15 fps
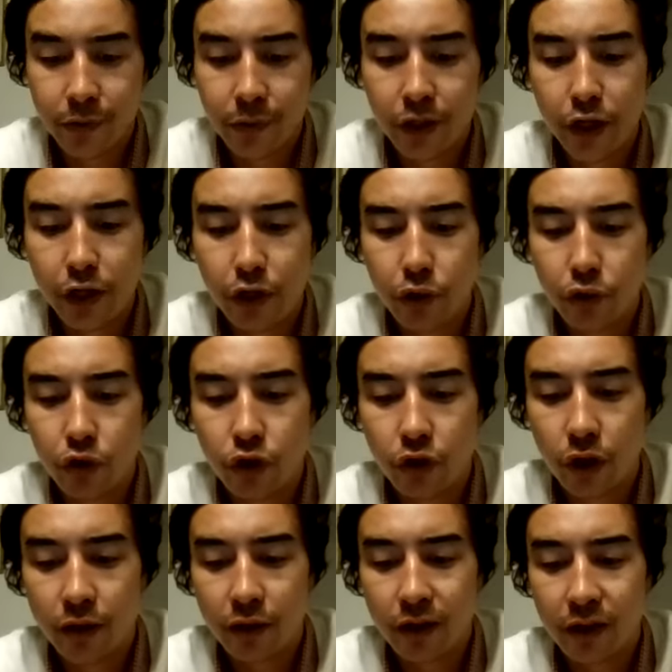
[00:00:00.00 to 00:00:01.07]
There's been a new
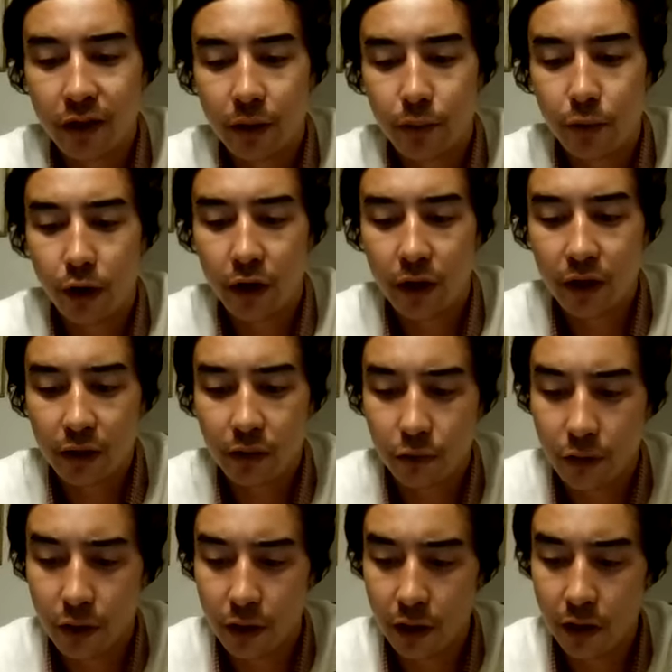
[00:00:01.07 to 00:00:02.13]
drug to hit the
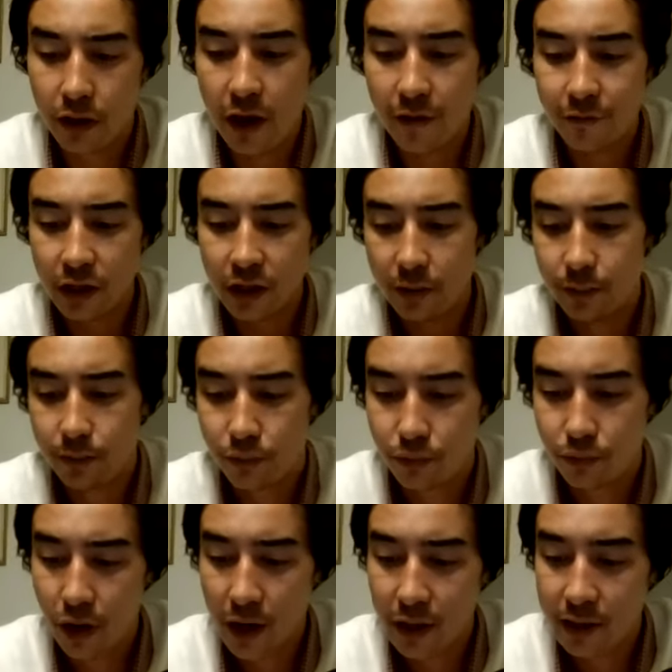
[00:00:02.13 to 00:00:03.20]
market with a hefty
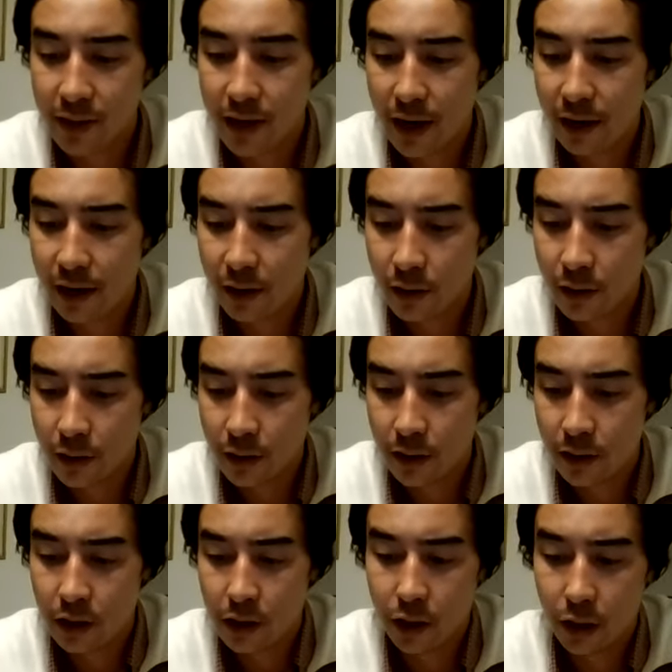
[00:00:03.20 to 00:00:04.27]
price tag
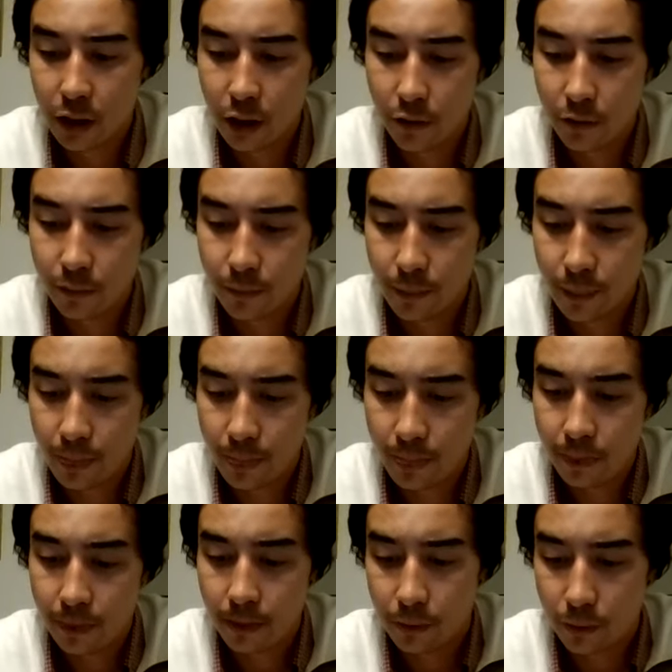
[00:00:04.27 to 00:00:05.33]
uh,
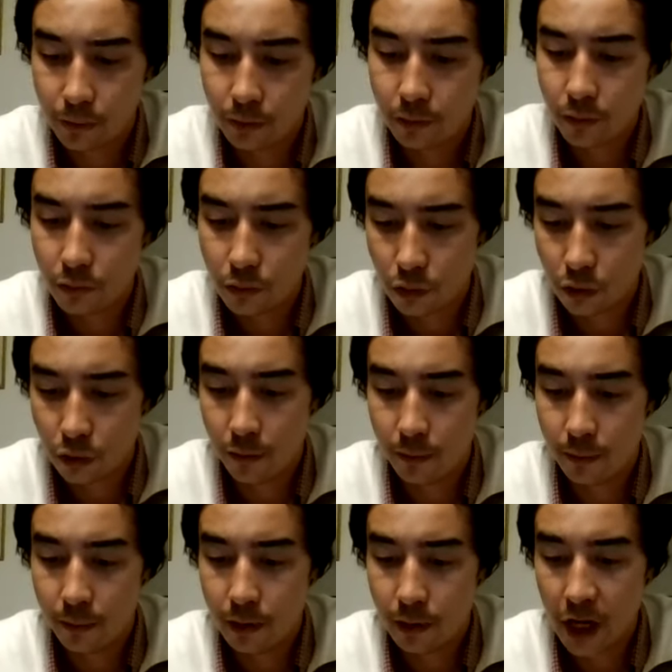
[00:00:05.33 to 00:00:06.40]

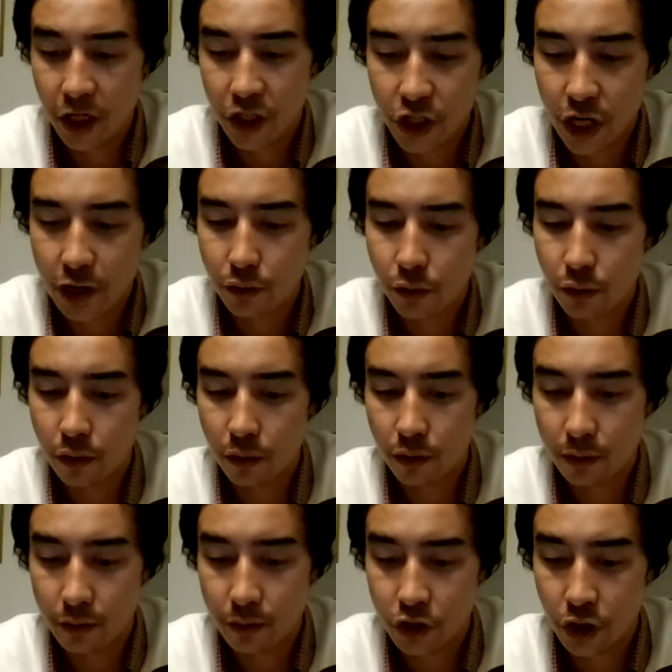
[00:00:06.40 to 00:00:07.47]
or in general,
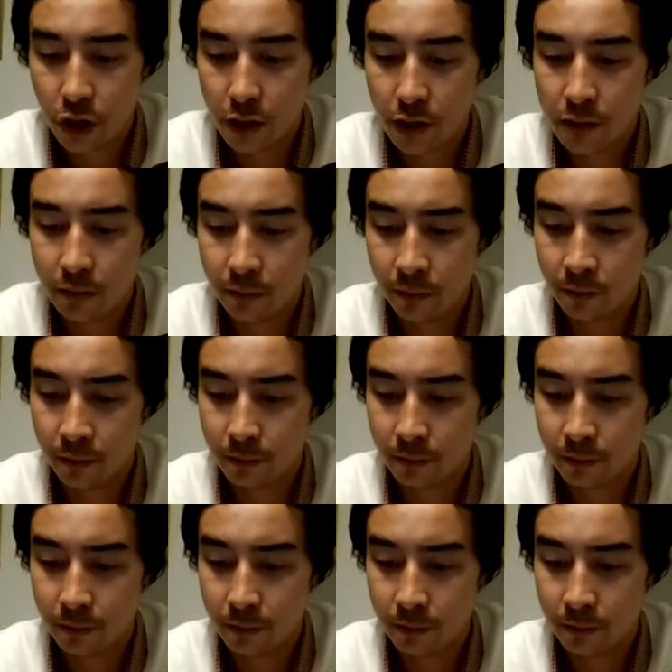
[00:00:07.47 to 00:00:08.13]
drugs